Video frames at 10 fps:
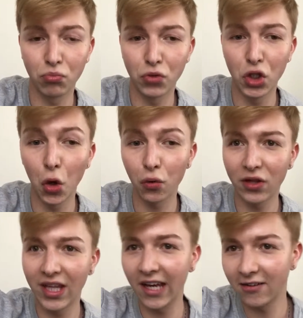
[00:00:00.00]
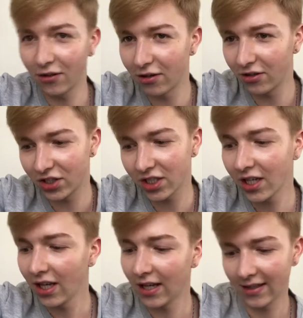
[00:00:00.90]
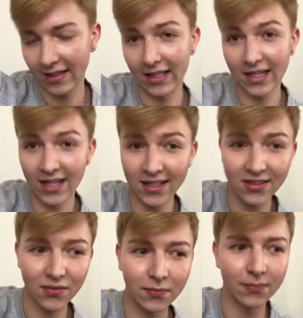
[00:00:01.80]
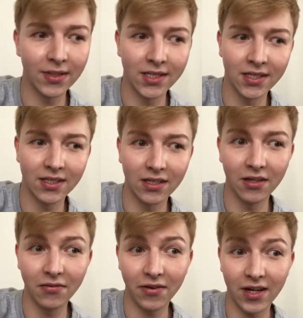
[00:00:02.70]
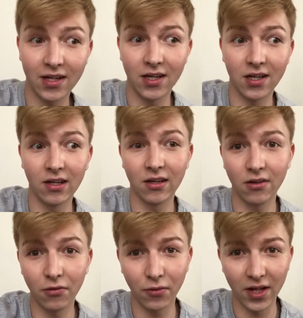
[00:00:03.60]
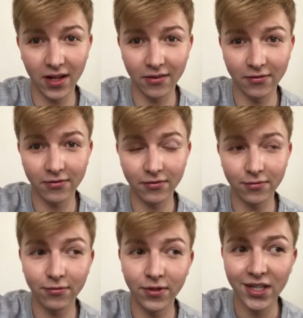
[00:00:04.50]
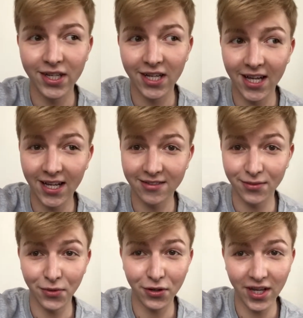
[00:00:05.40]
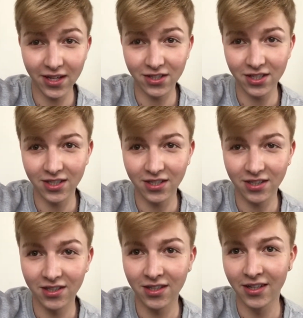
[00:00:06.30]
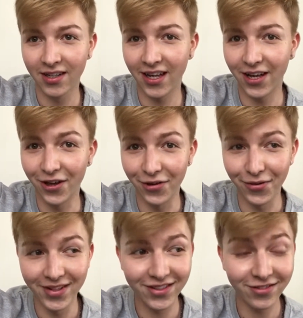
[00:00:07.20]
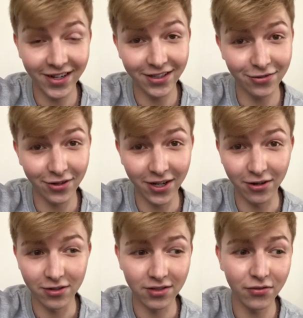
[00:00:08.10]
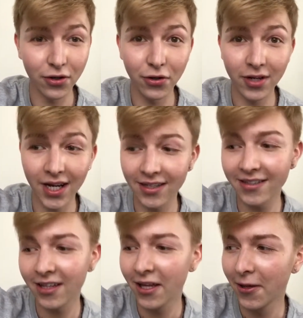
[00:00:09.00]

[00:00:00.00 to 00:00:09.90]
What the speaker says: no technology in class, but if we have some occasion, I will try to record for you guys